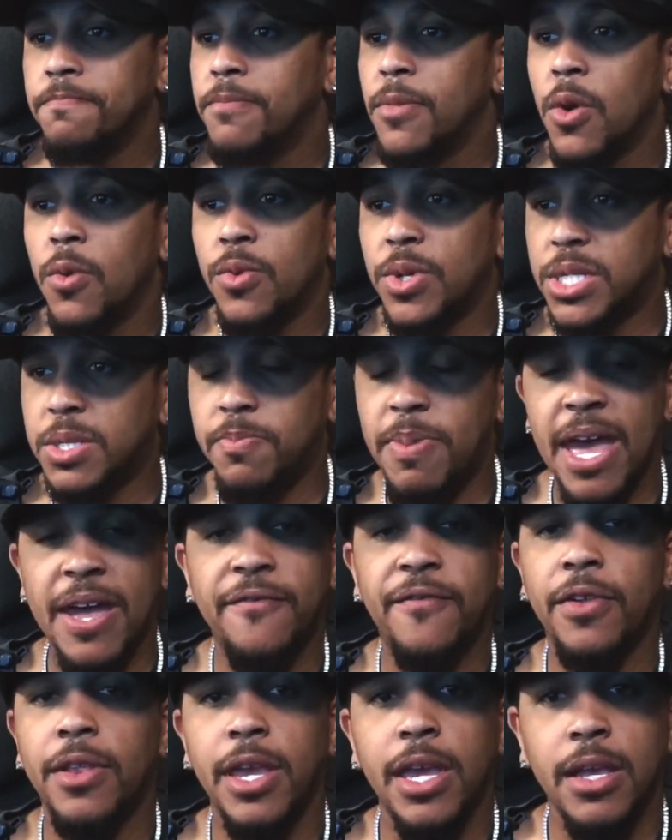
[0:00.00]

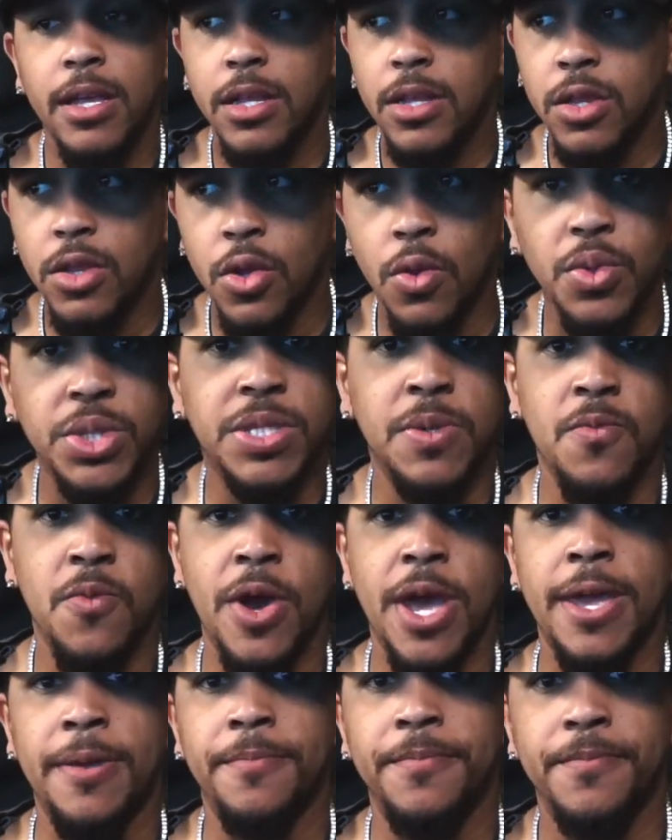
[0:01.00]
respectfully, lose some
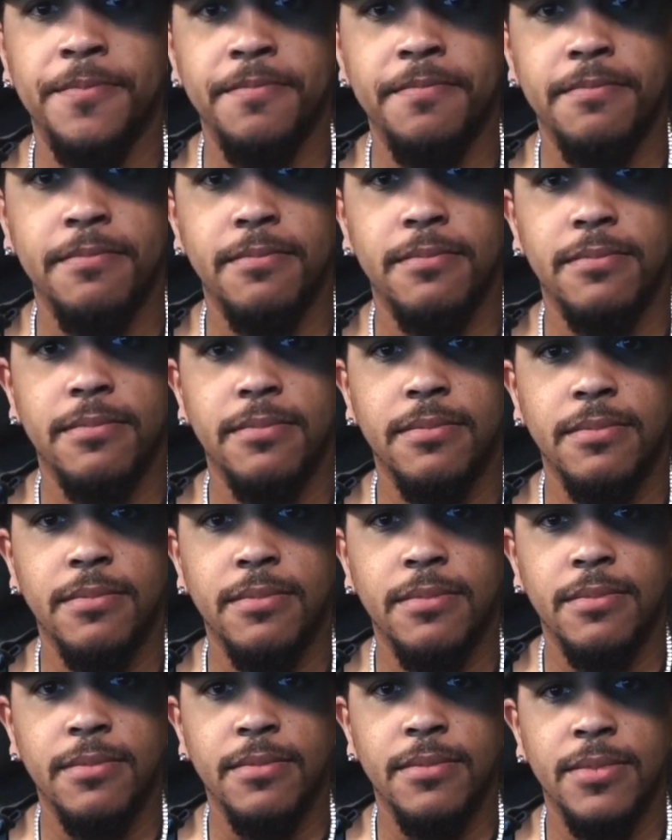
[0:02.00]
weight.
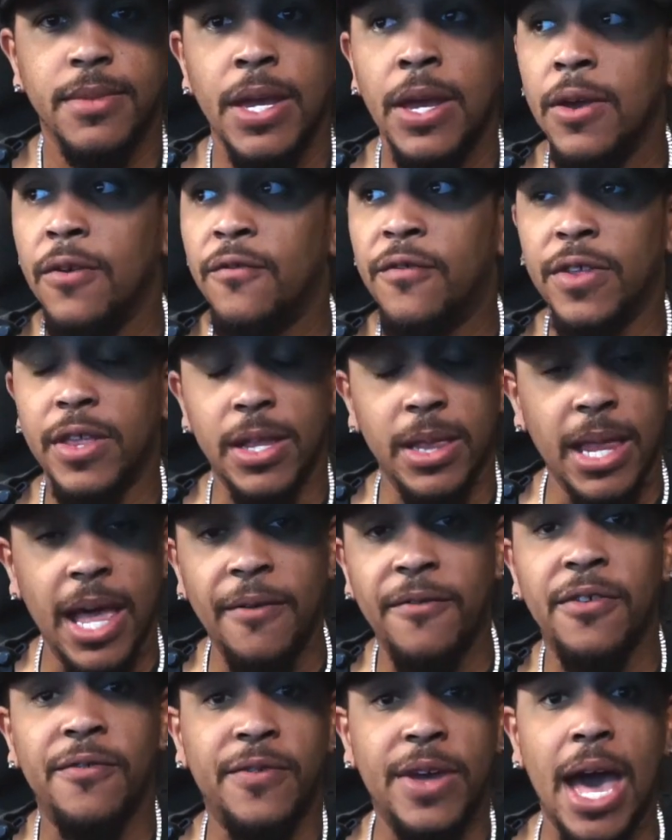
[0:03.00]
For the
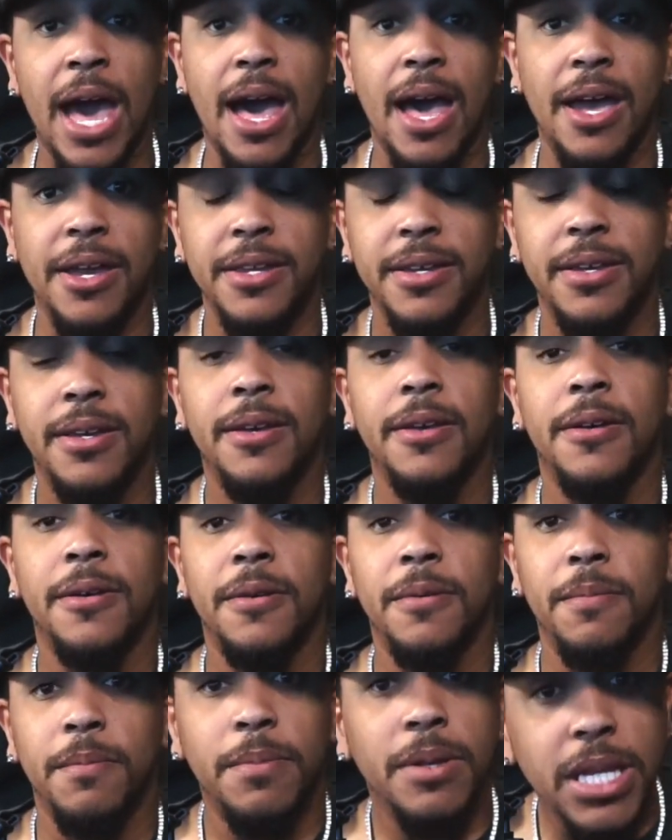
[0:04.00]
love of God,
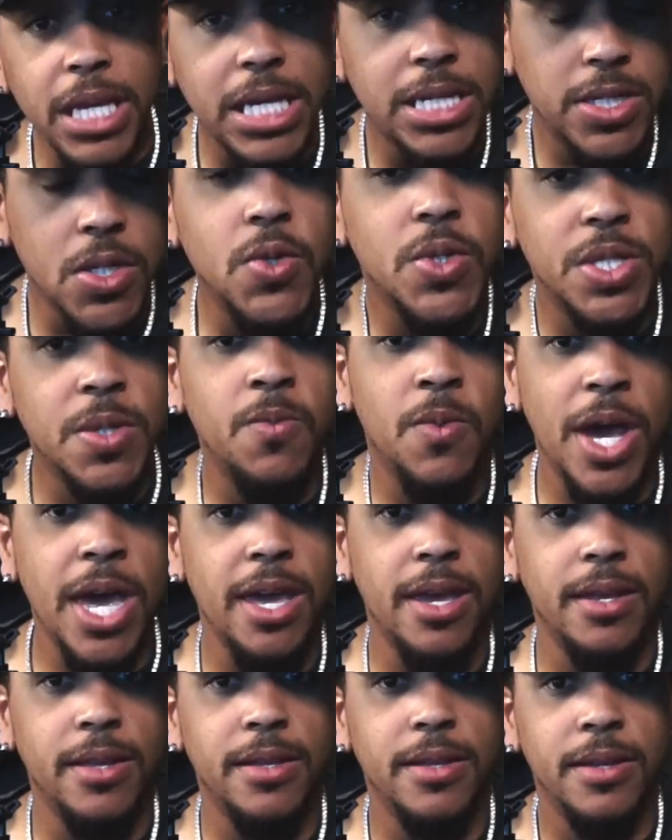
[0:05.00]
please lose some
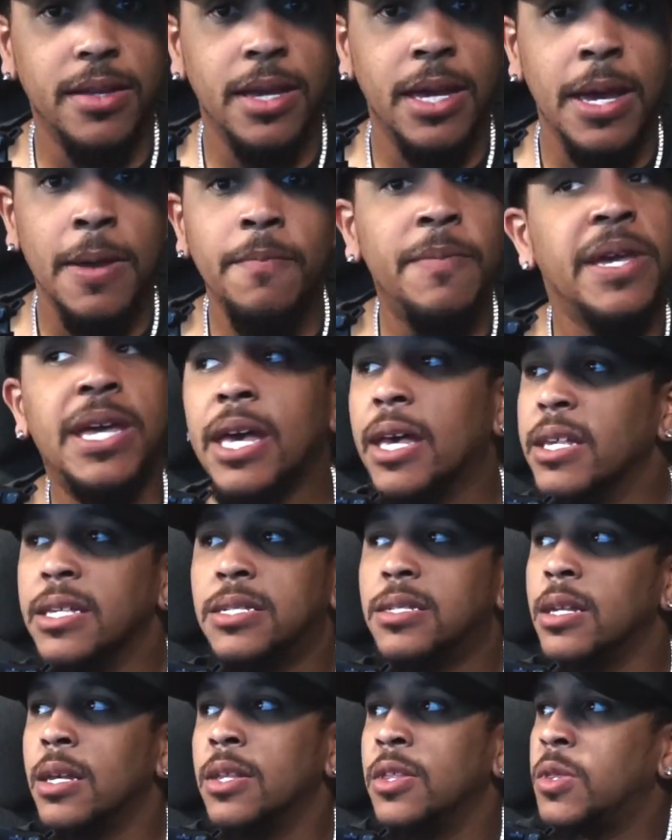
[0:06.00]
weight,
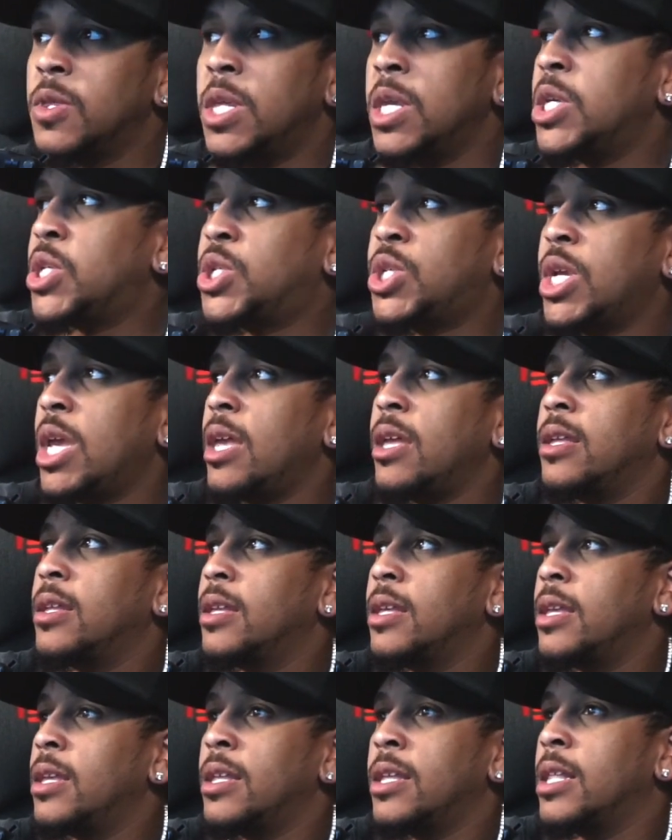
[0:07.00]
because this shit,
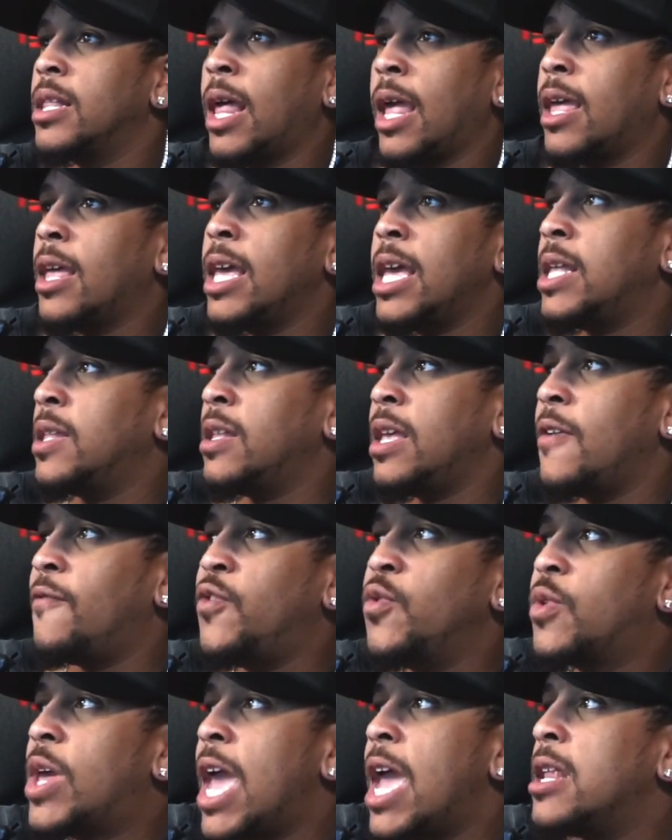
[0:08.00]
like, if
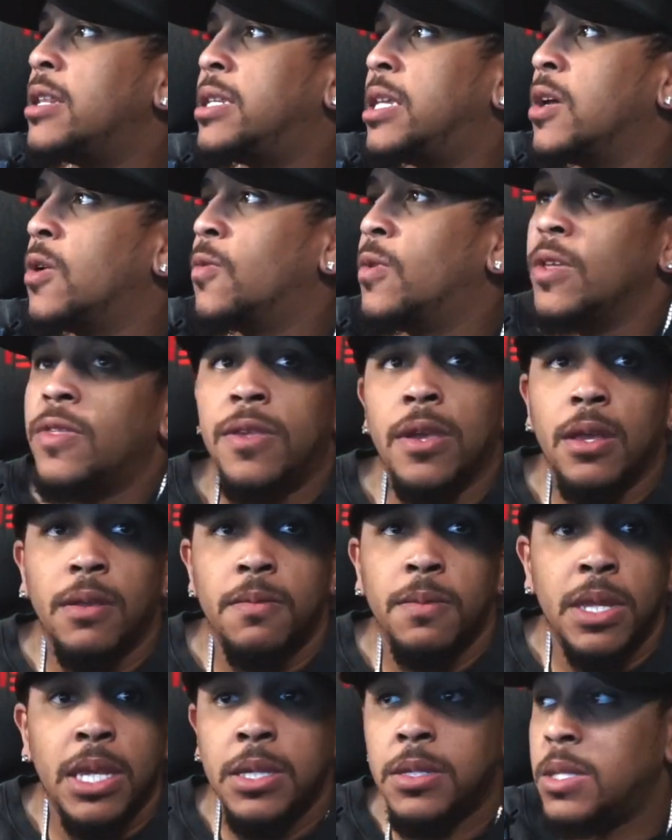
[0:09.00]
you can't deal with it,
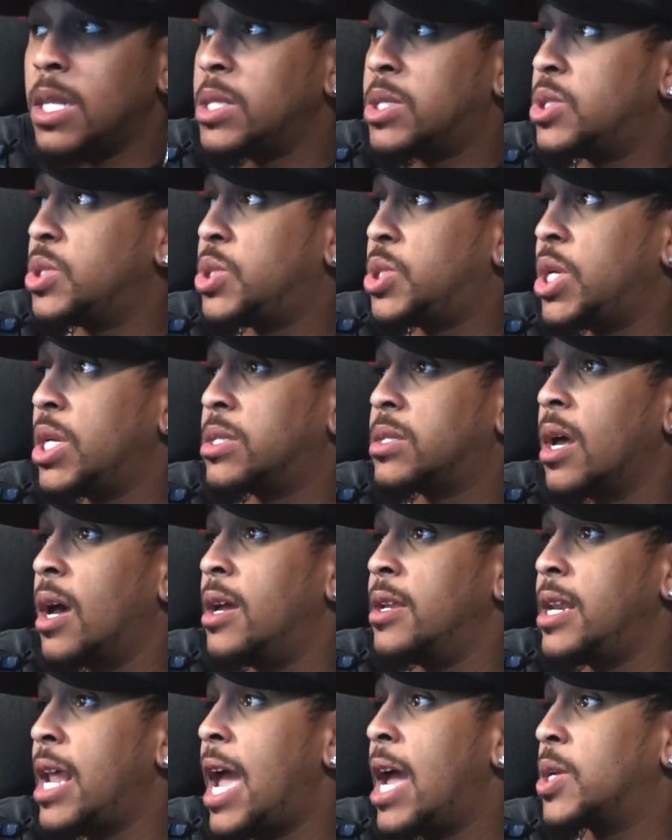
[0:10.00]
this is just
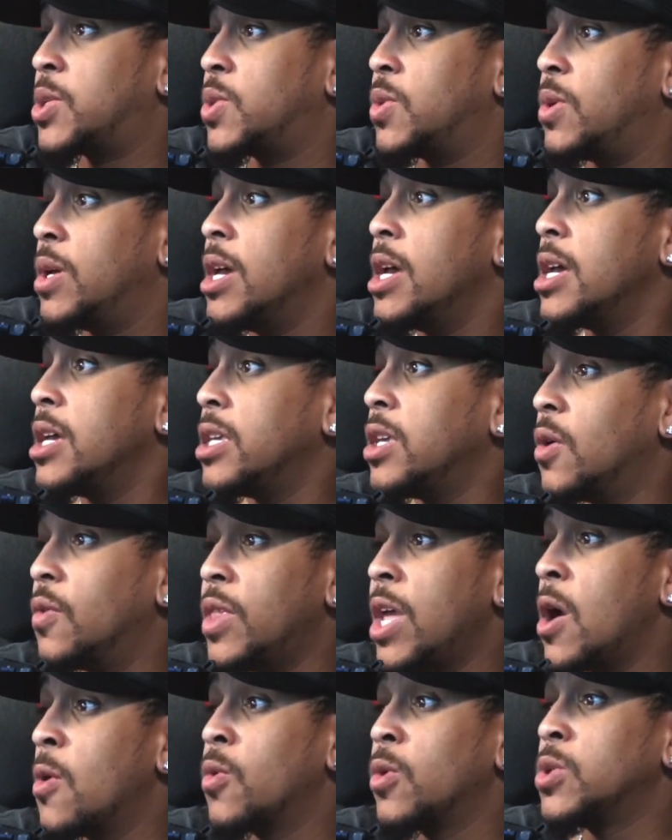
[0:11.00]
unnatural. Yo,
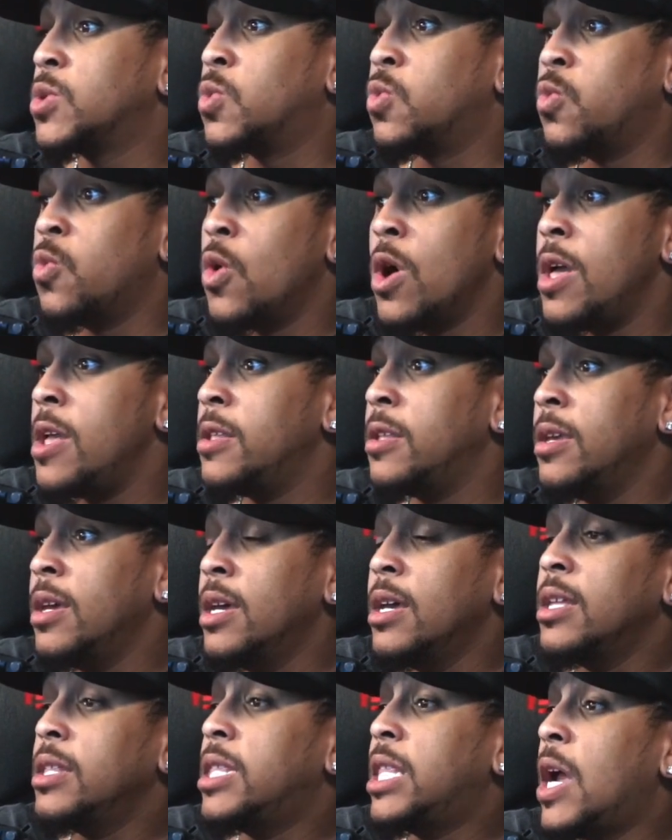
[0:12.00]
there was one,
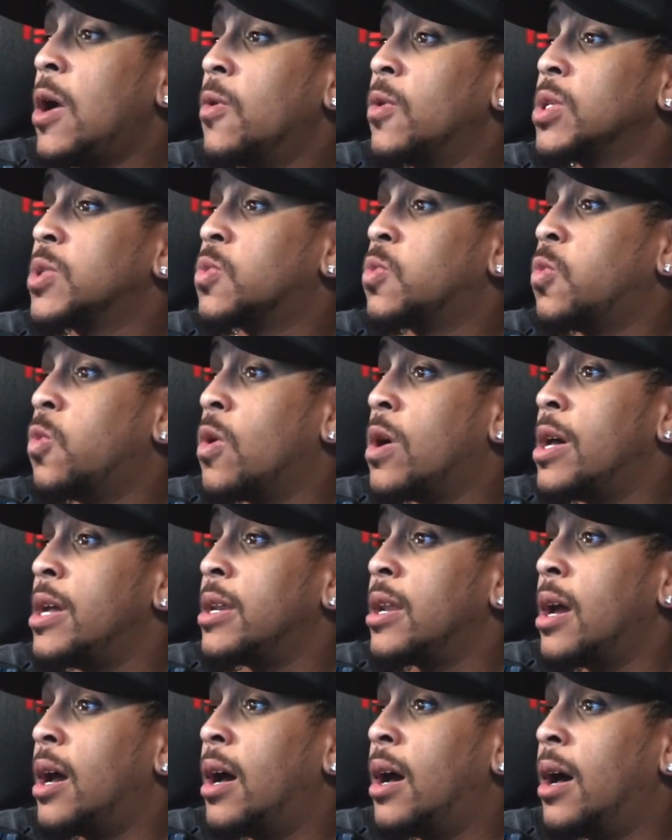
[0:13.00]
there was
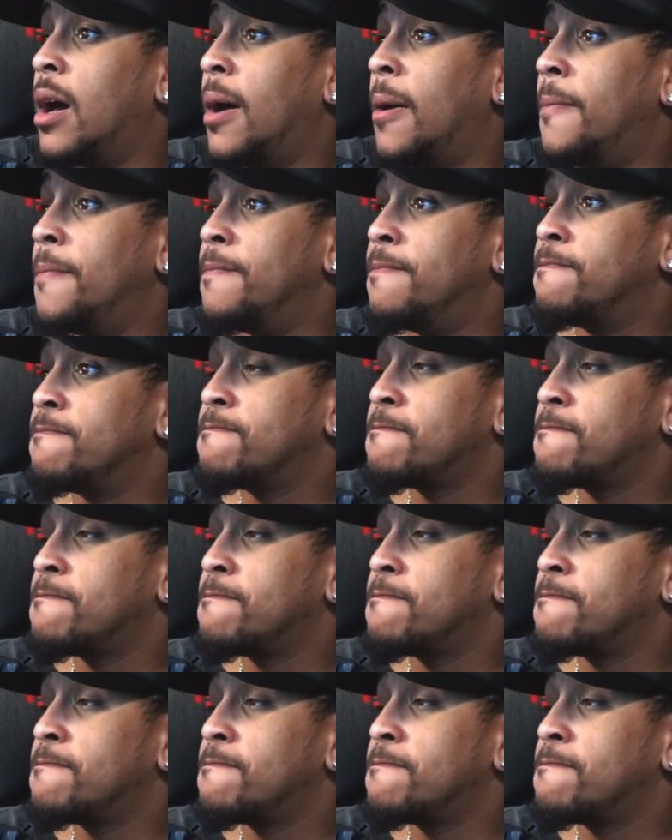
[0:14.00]
one, um,